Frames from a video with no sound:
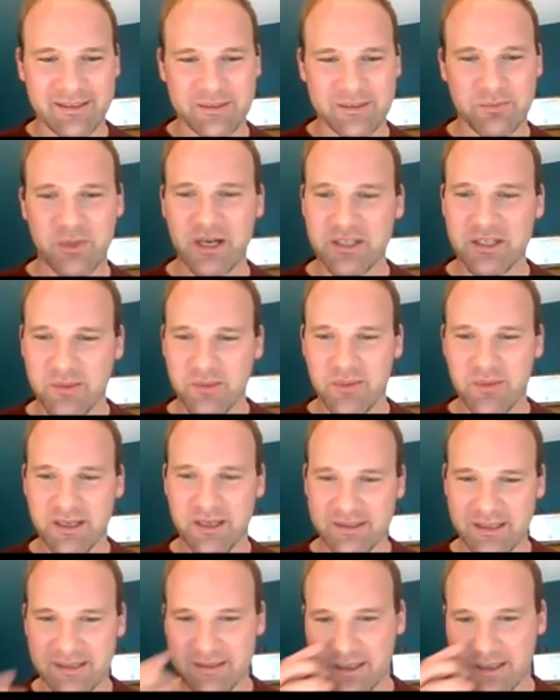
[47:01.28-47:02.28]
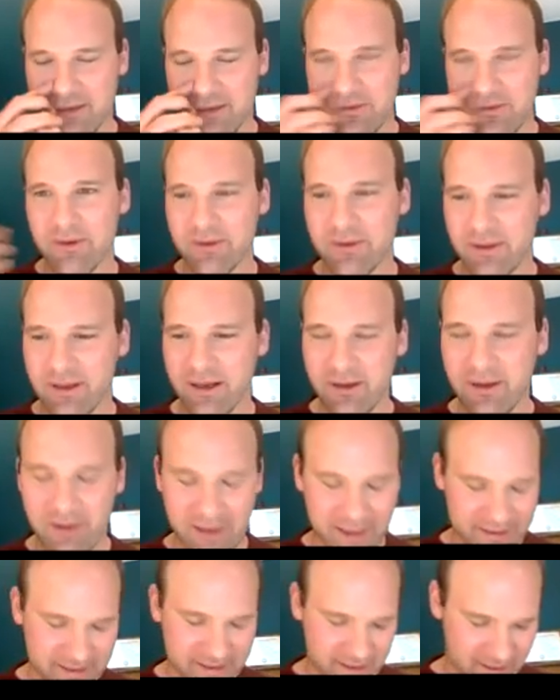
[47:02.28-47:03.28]
this branching process. I'll give you a little
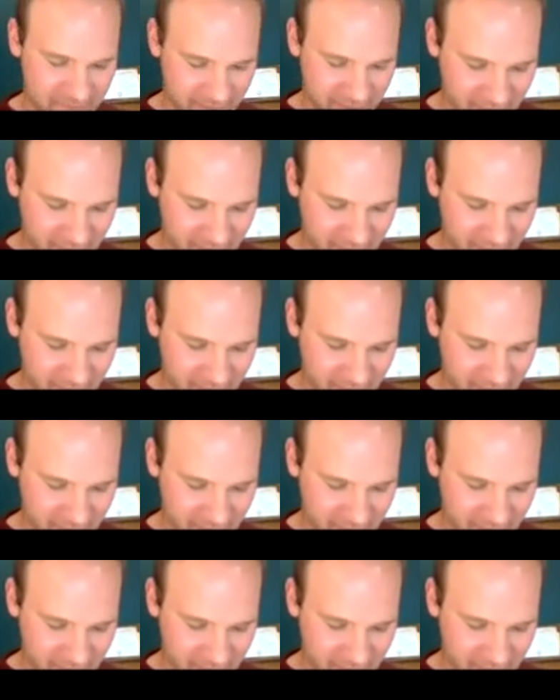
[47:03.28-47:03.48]
idea